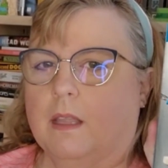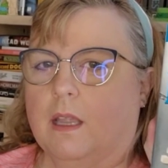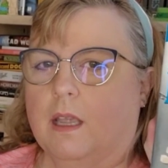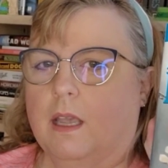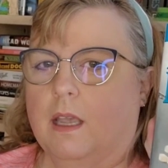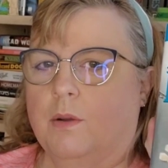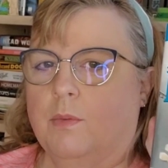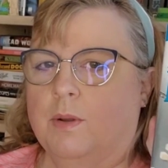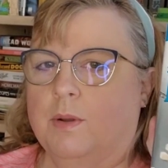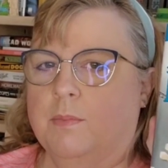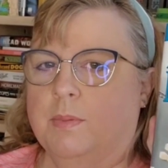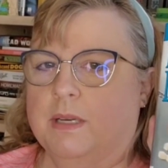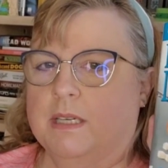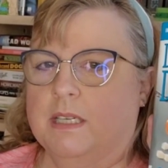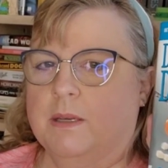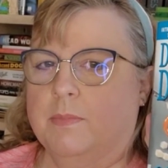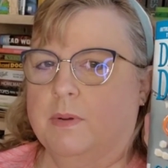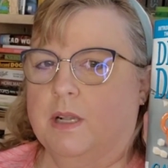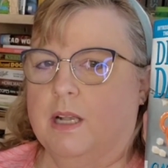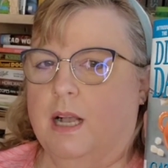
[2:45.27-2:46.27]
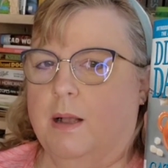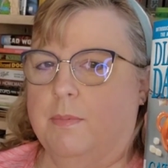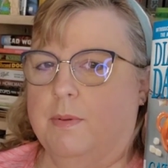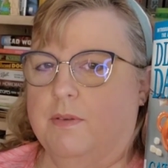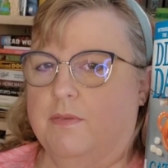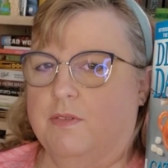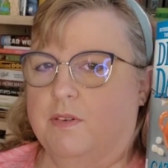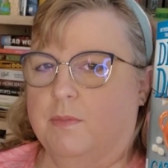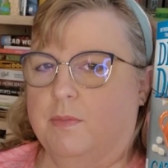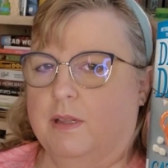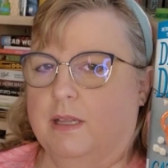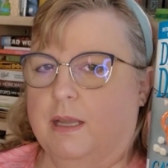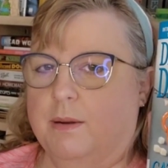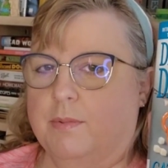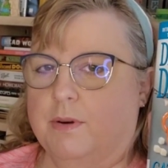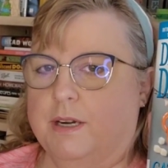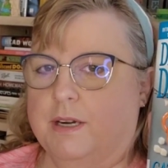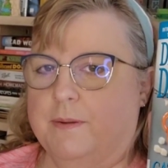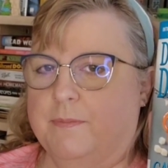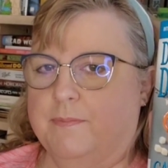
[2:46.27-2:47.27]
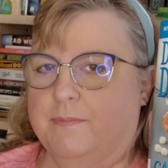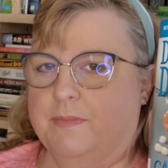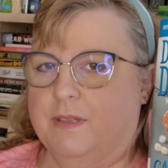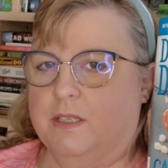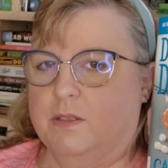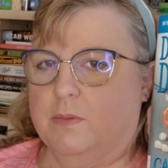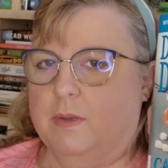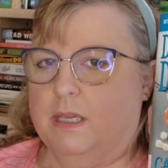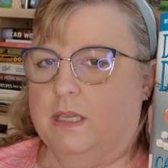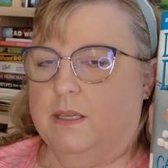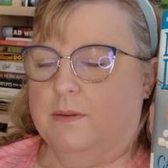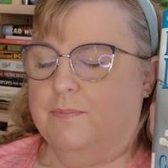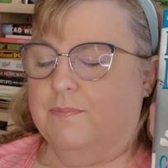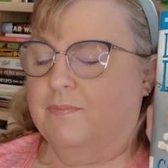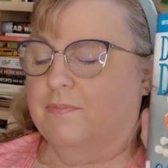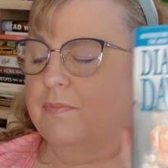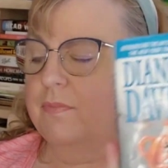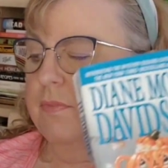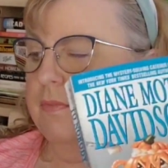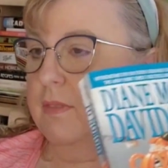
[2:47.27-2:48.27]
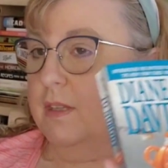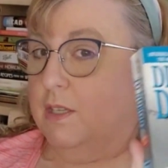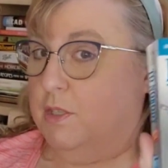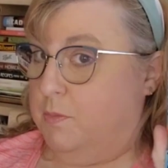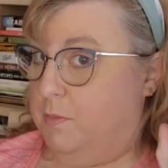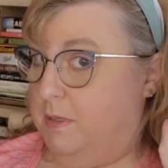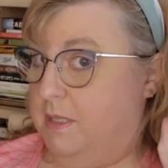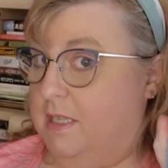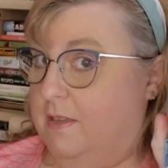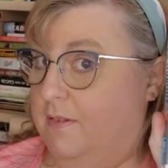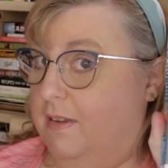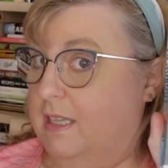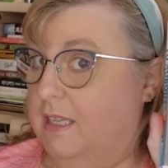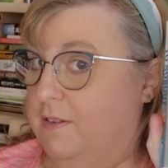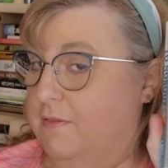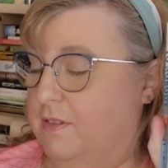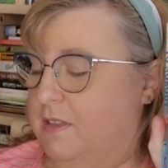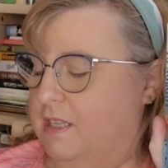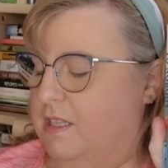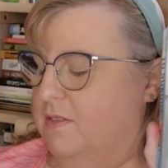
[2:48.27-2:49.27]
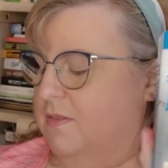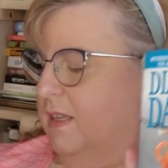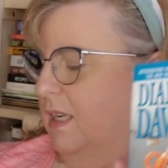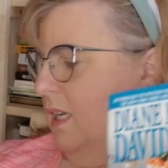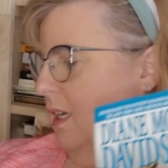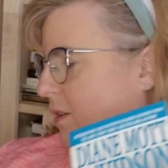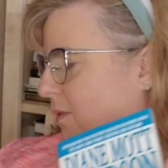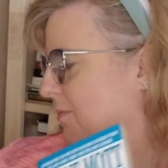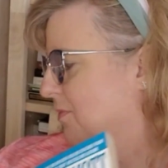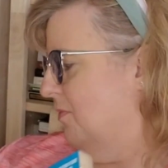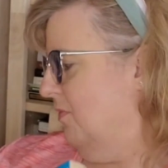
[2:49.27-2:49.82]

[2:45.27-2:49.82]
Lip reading: I went and picked up a copy from the library this week, specifically for this video.